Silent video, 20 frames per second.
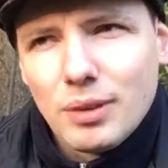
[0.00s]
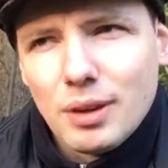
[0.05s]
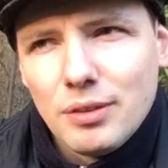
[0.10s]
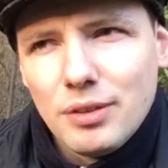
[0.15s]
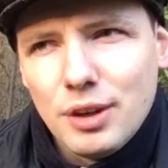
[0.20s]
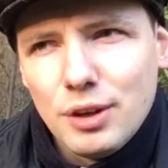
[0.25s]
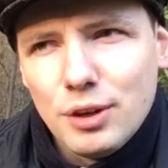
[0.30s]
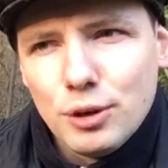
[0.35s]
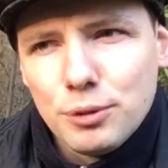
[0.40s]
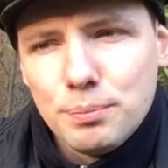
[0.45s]

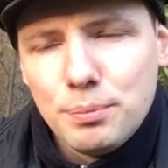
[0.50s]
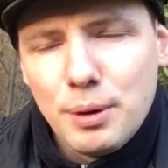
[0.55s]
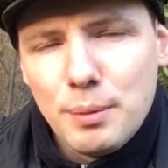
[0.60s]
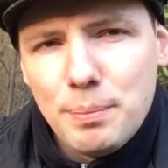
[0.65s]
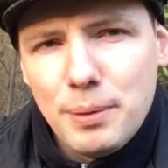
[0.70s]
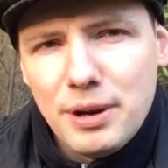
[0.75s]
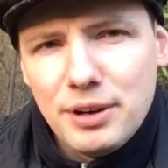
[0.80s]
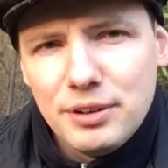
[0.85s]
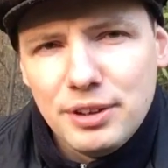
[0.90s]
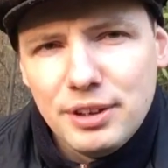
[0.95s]
They're not
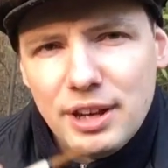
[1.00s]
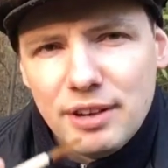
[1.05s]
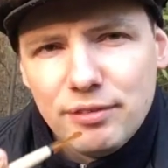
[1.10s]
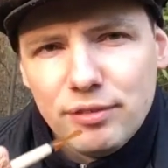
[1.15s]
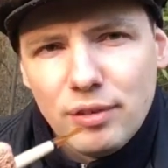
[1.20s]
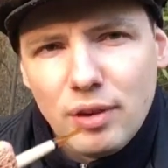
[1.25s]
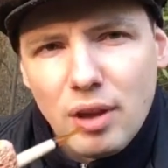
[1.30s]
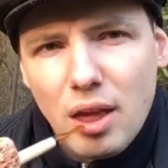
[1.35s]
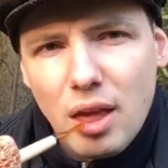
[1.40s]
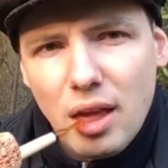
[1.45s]
prepared enough,
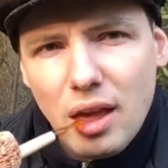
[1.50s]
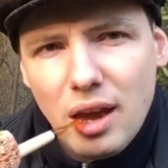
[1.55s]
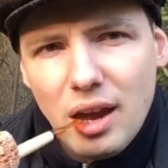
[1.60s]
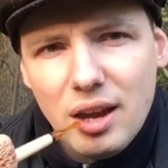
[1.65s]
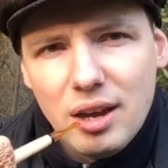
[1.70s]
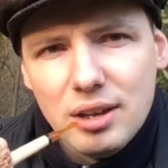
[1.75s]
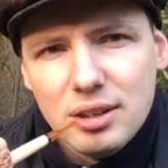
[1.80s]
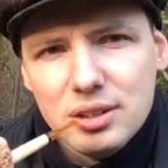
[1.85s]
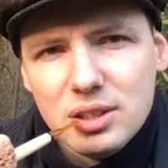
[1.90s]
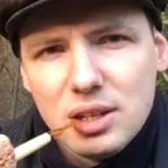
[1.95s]

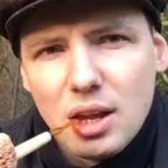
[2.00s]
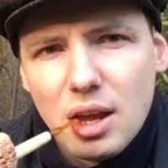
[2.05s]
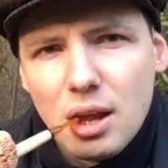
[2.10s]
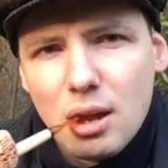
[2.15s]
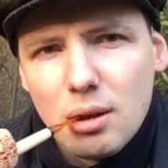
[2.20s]
and